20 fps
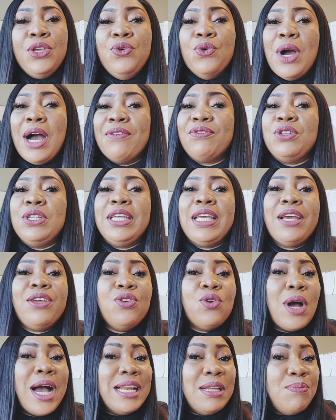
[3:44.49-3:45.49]
You have to
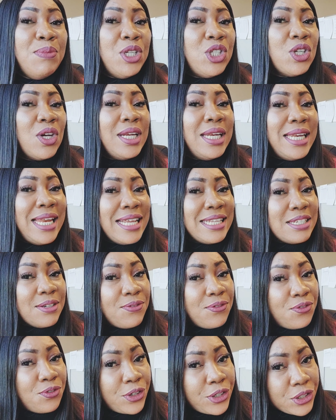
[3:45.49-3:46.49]
get your admission
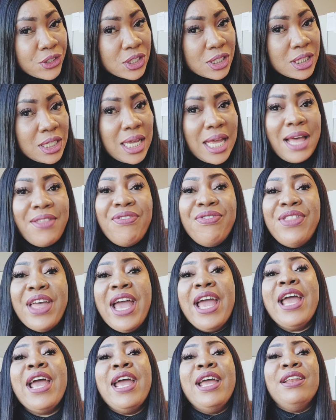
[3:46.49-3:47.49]
letter first and
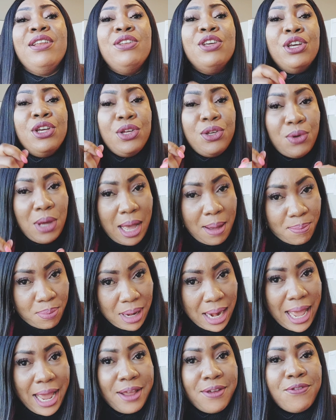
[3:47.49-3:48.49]
then
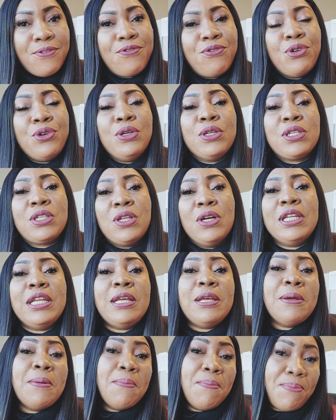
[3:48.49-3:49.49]
apply for your
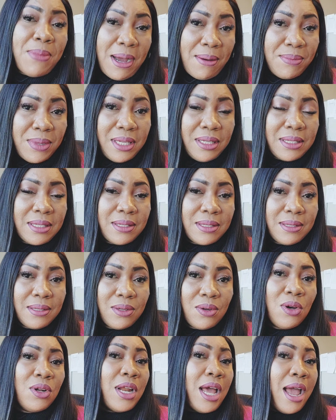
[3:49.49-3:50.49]
study permits
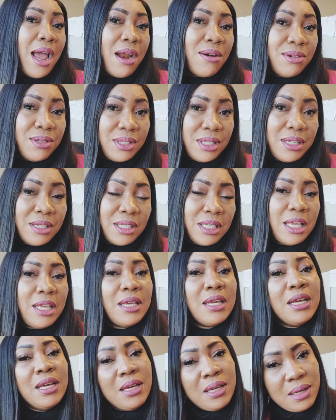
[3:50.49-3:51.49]
on IRCC